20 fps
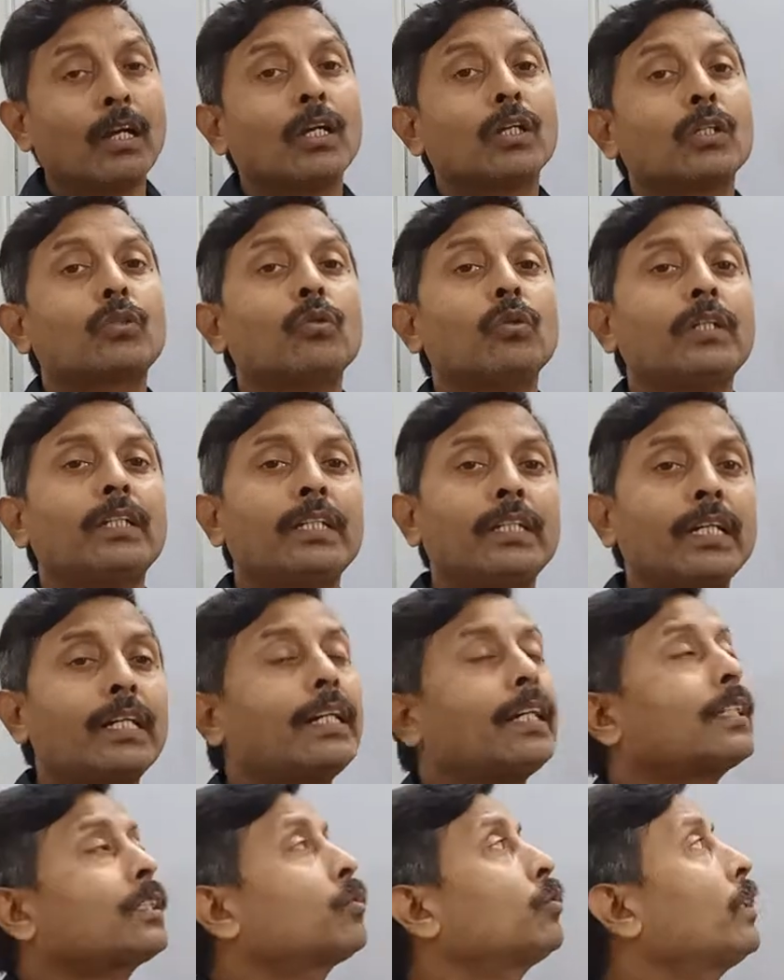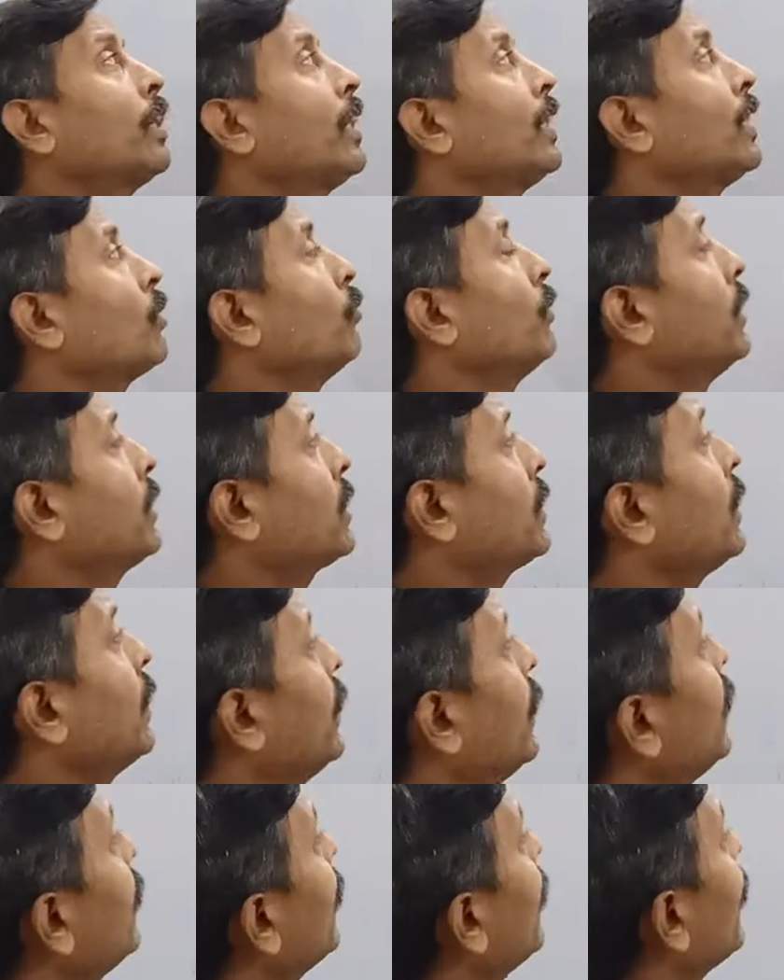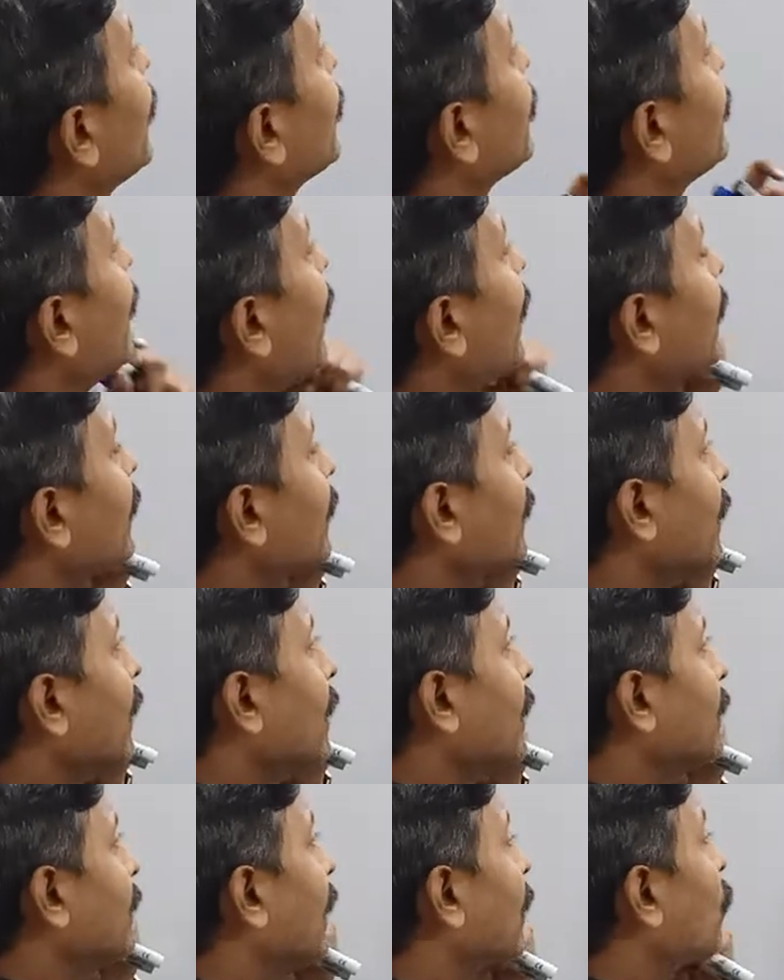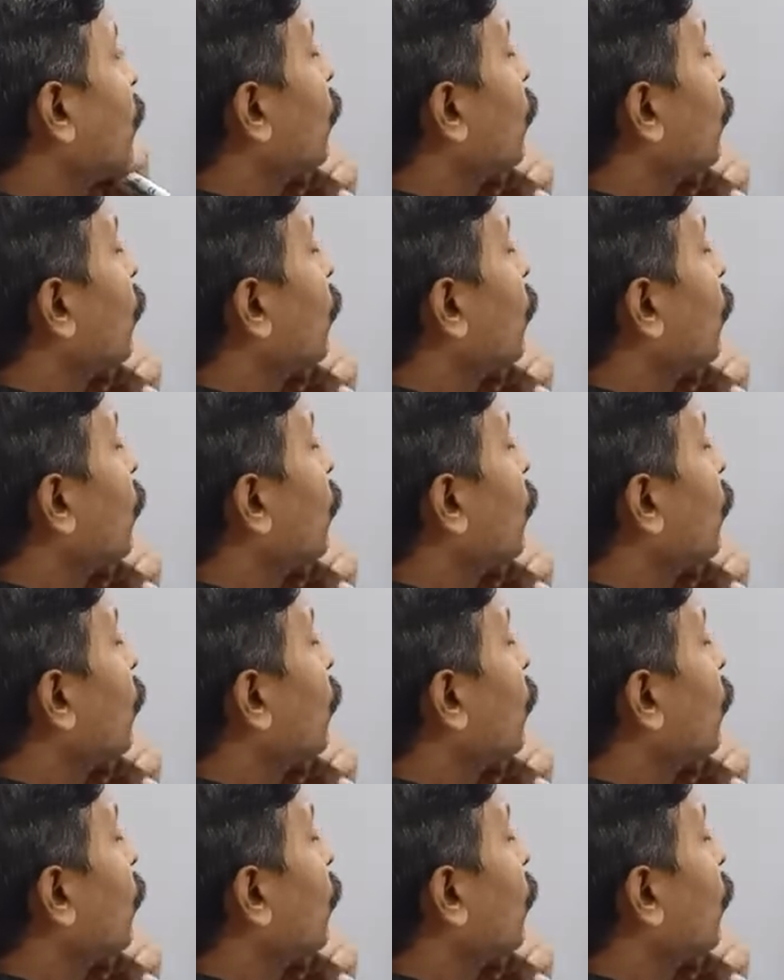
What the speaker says: So here student we see that the